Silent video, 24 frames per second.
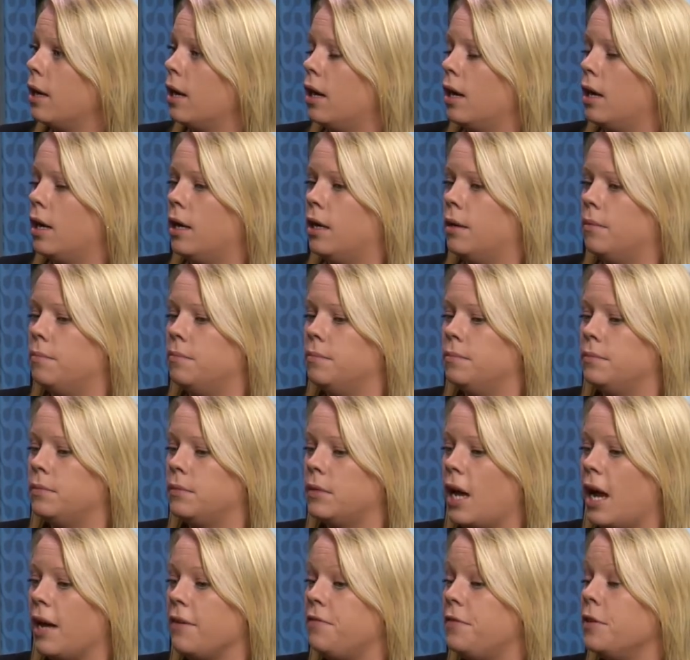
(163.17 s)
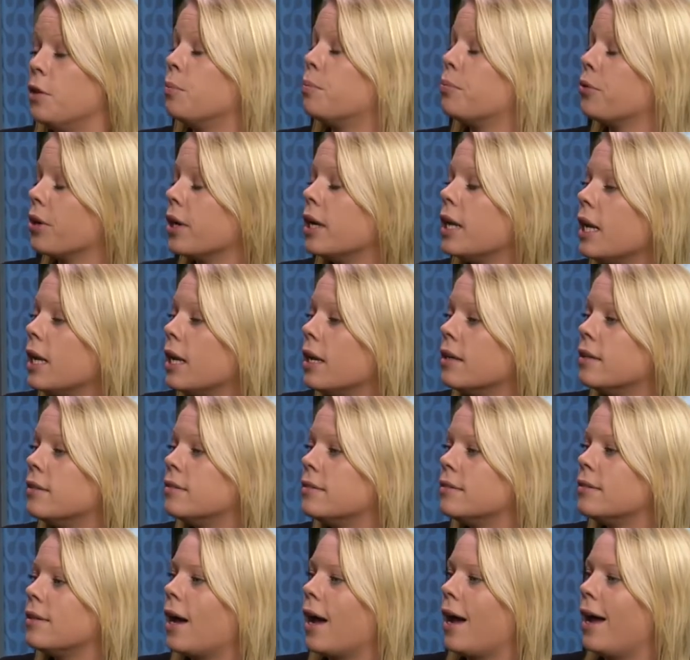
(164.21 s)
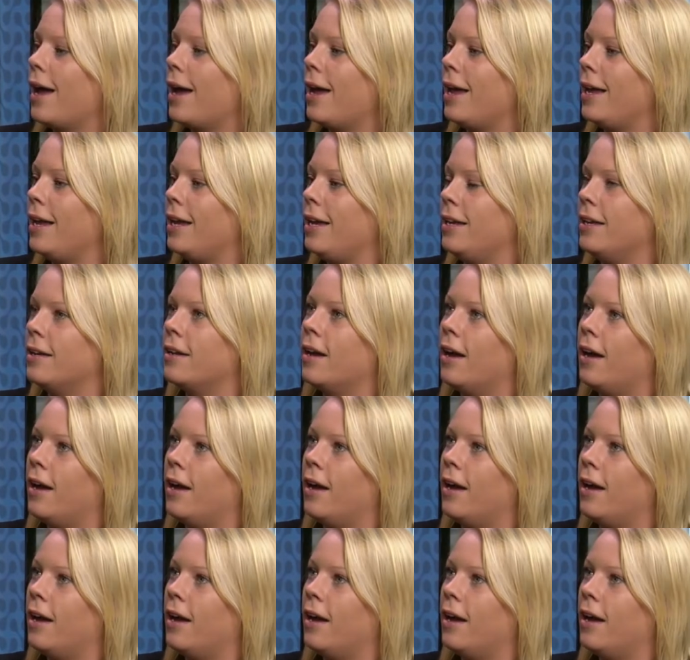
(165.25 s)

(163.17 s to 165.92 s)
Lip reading: I feel pretty. I